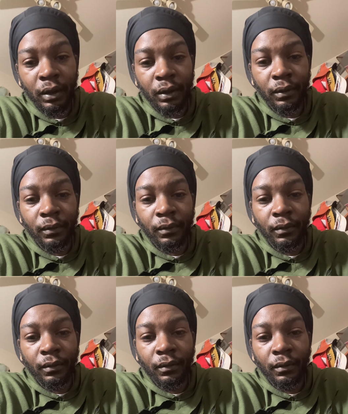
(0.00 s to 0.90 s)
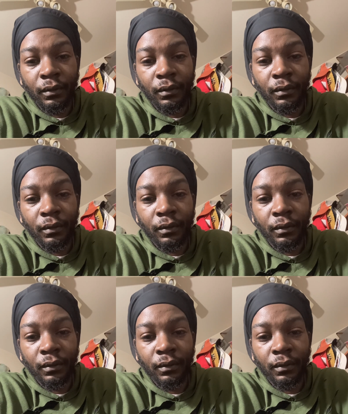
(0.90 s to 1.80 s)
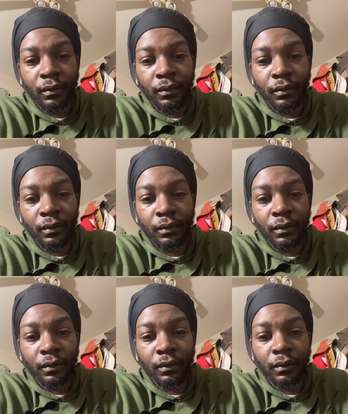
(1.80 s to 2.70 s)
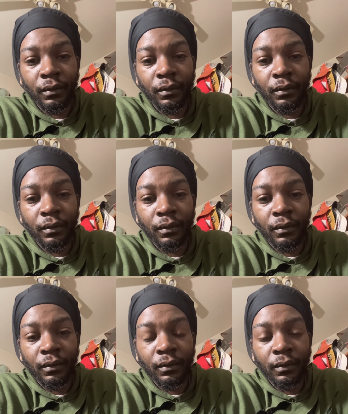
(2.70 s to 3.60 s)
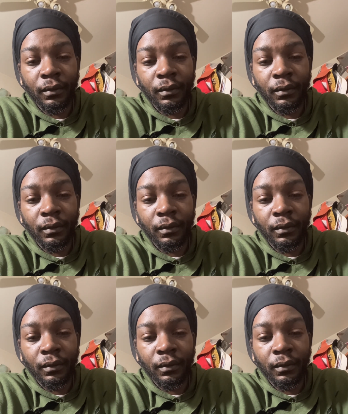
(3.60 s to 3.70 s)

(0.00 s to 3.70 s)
(no one is talking)